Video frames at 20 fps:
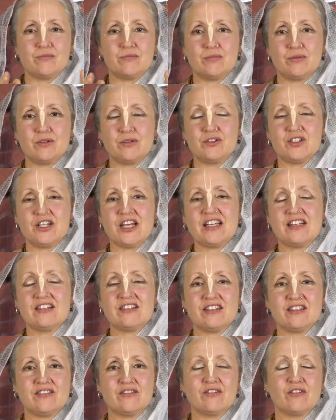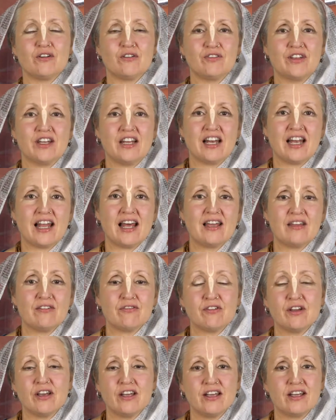projective of their
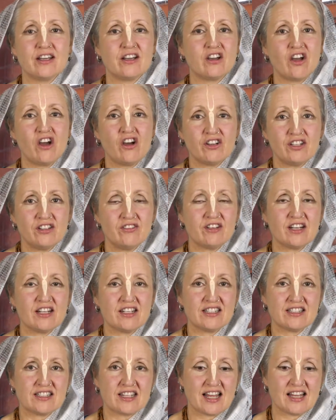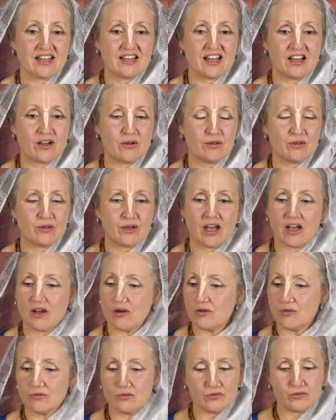life can't even understand
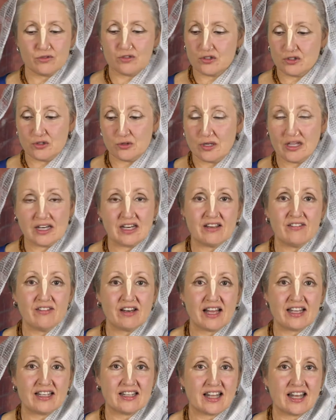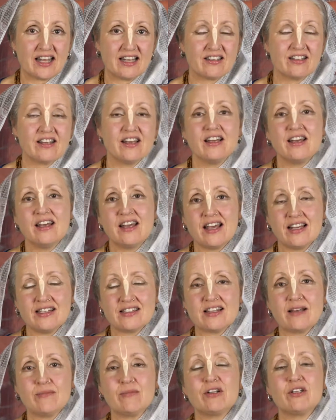how you can live like that. And
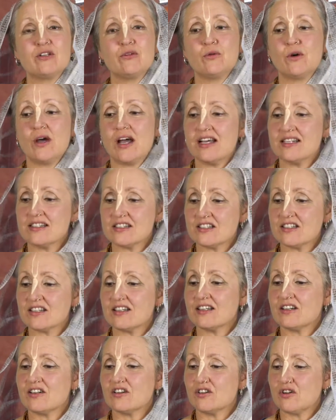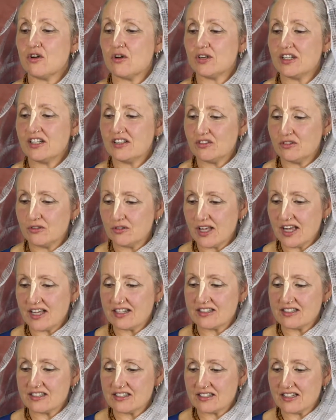somebody who has gone into
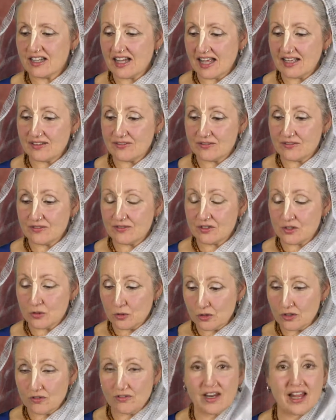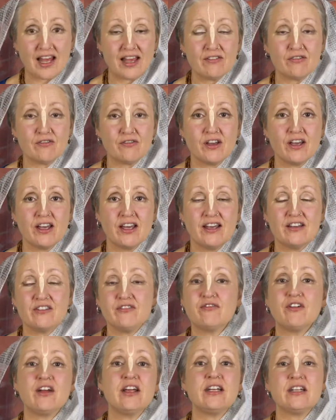that sort of life, it's
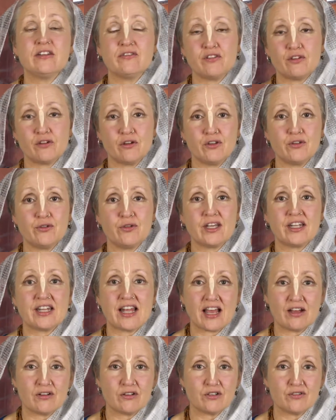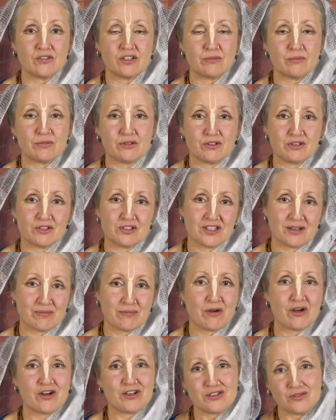very difficult to get out of it, because their
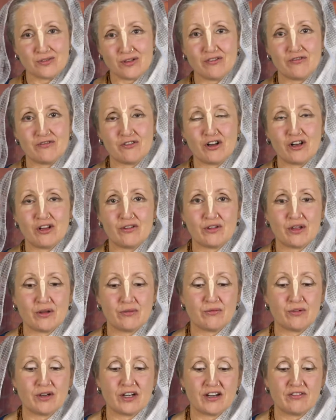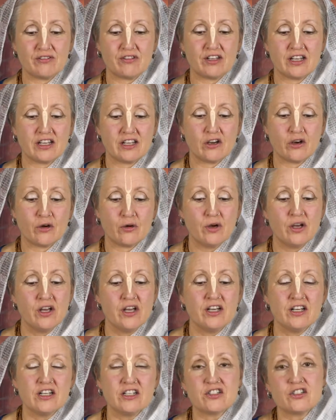past will follow them wherever they go.
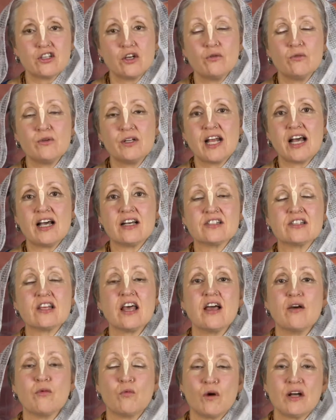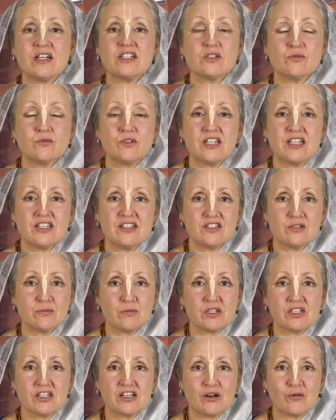And so with us, once we're in this
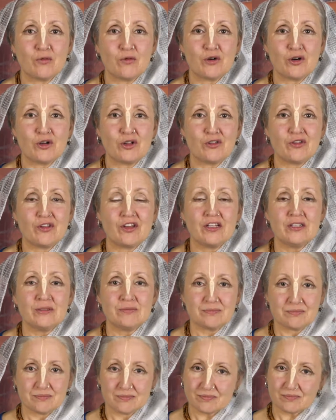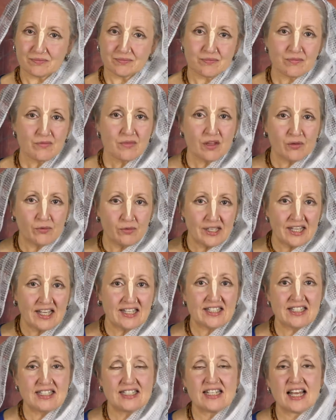material world, we get
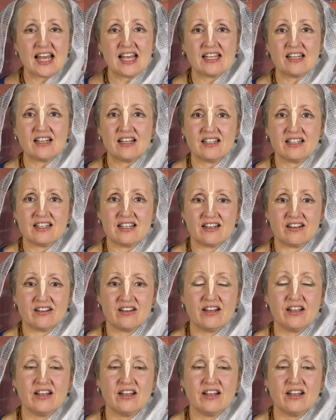entangled here.